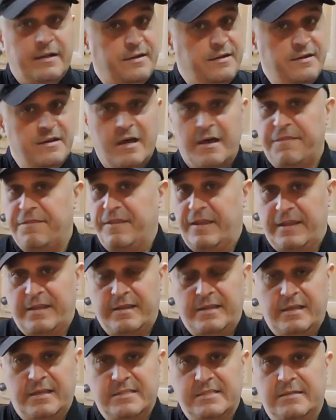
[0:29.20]

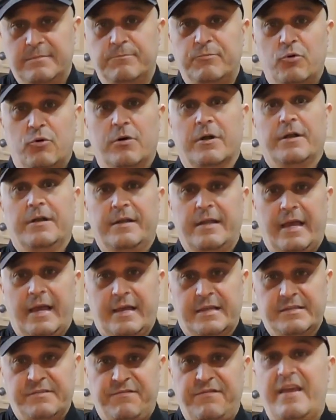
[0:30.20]
Nothing is important
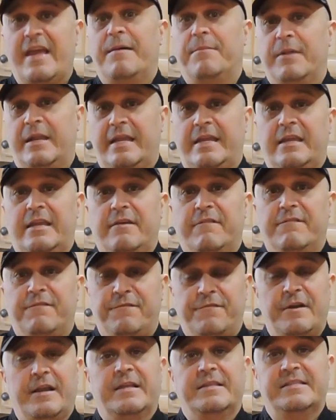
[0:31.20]
as family,
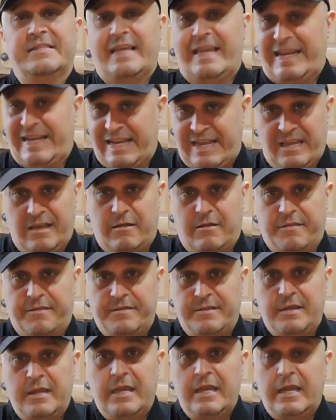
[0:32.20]
friends, and health
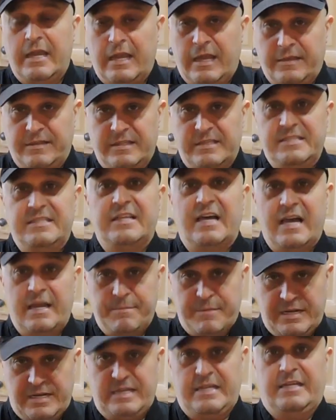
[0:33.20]
at this
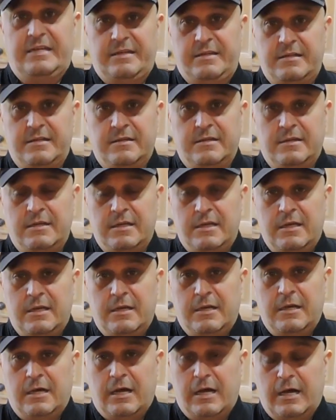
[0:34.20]
time of need.
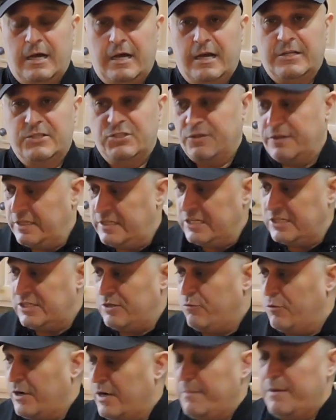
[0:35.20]
Uh, so the dish that
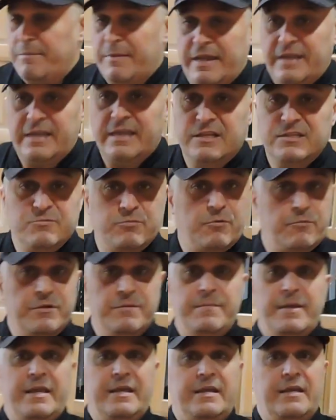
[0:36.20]
we're going to be making is what we
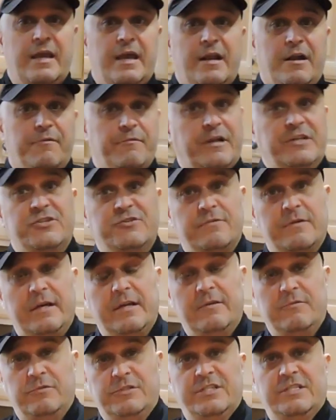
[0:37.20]
make at our
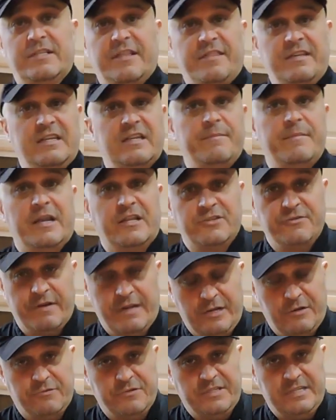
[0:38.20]
restaurant, which is Athena
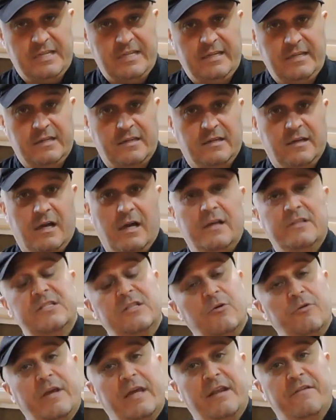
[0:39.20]
Mediterranean Cuisine. Uh, it's
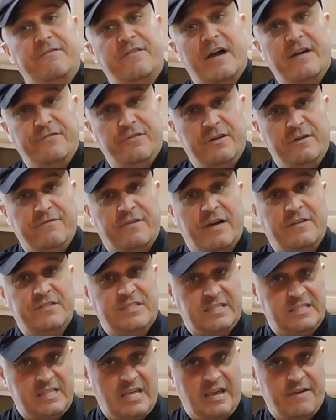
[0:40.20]
located at 535
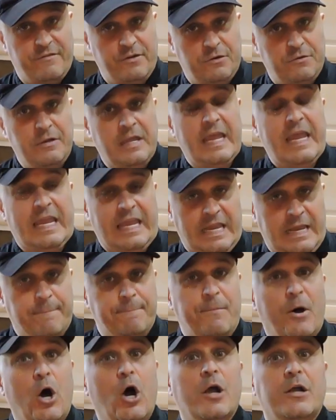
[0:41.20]
6th Avenue in
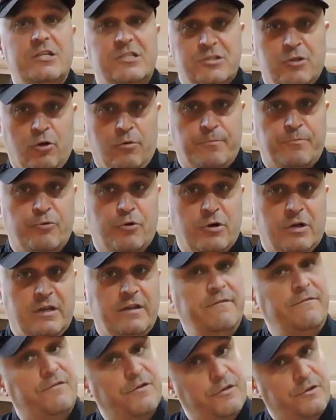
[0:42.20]
Park Slope,
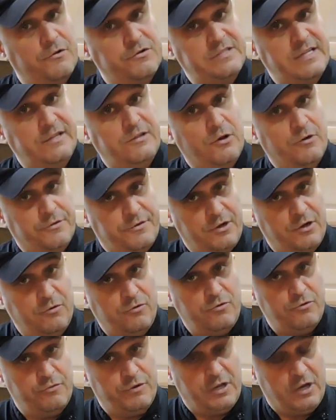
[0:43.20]
Brooklyn, for those that don't know
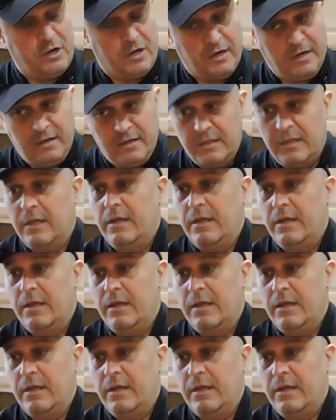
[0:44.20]
who we are.